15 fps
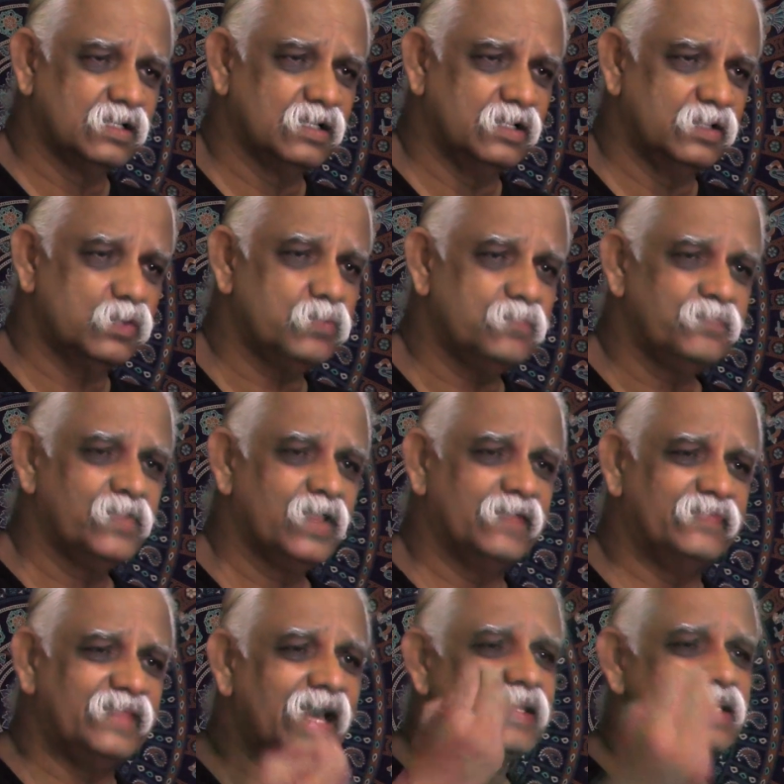you know,
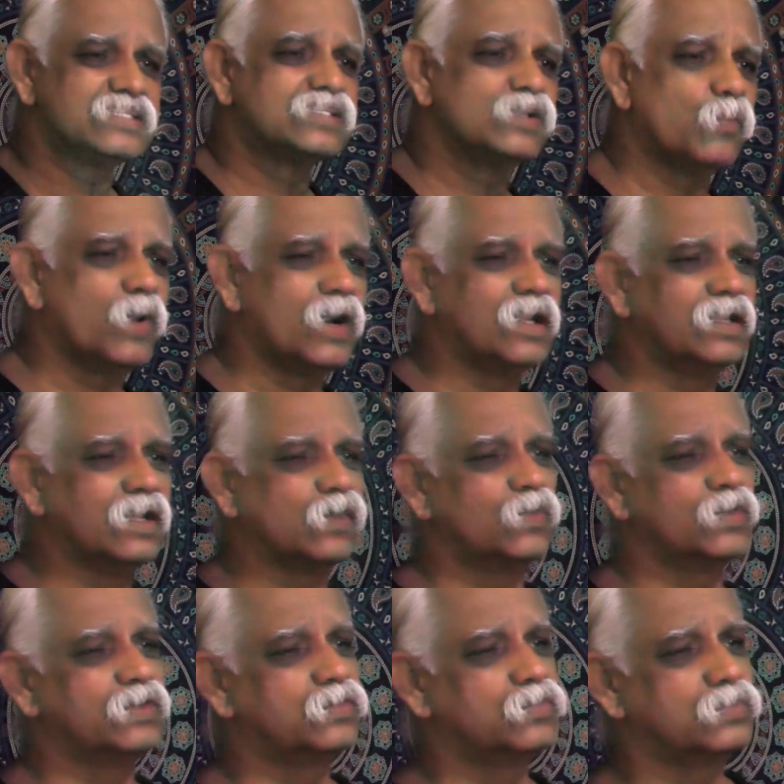that is the one,
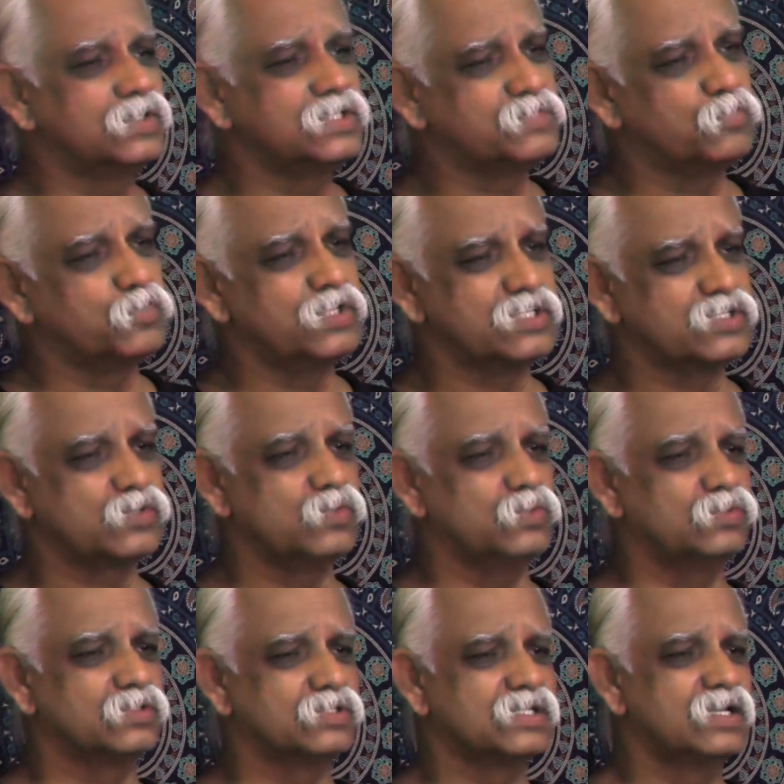according to these Buddhist
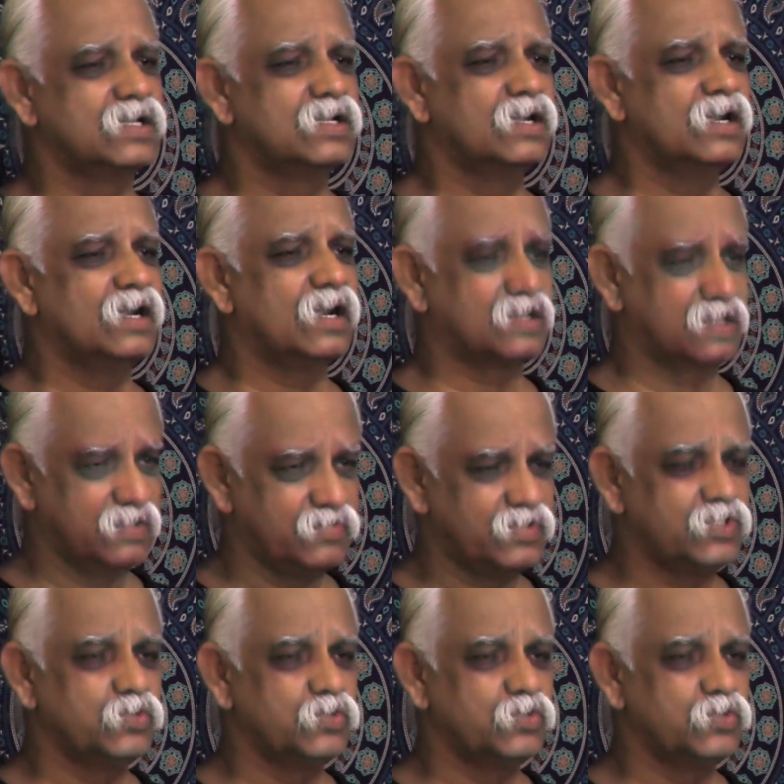schools, are giving